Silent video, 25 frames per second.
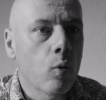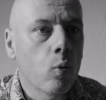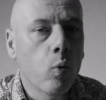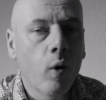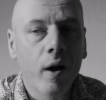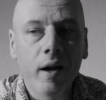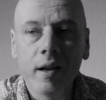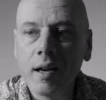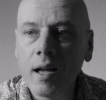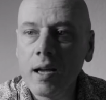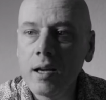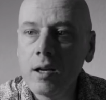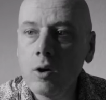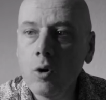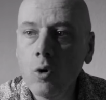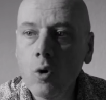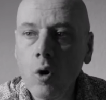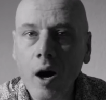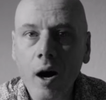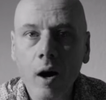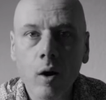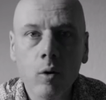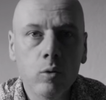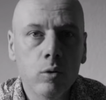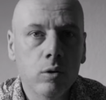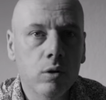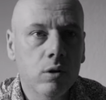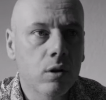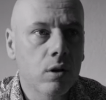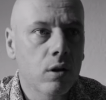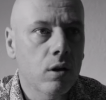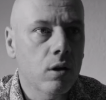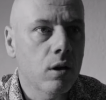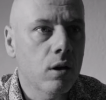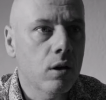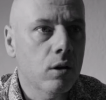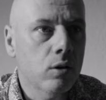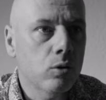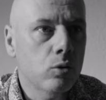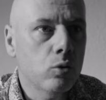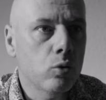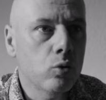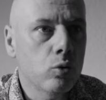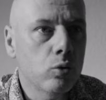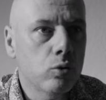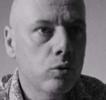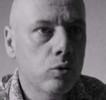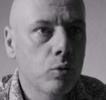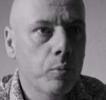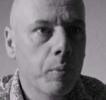When I go out
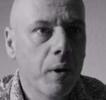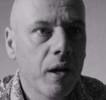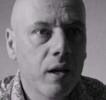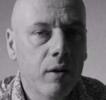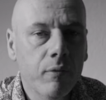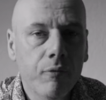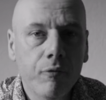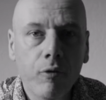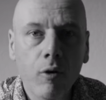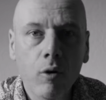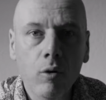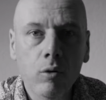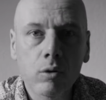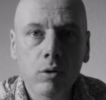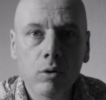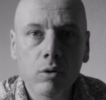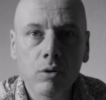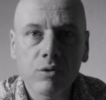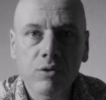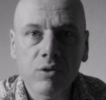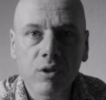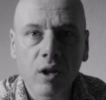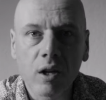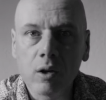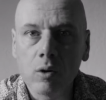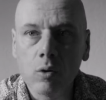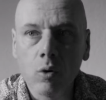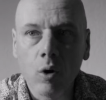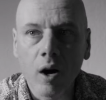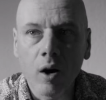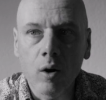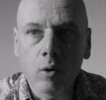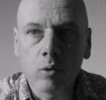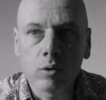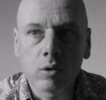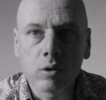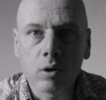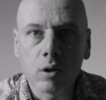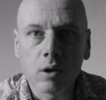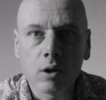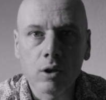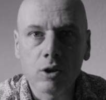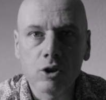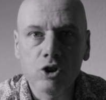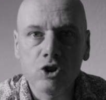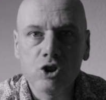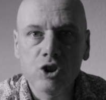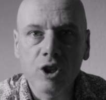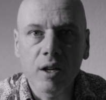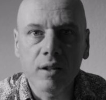to make photos, I go out
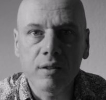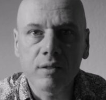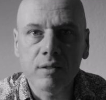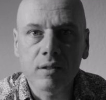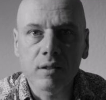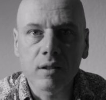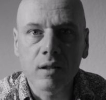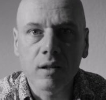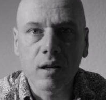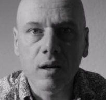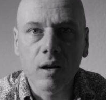just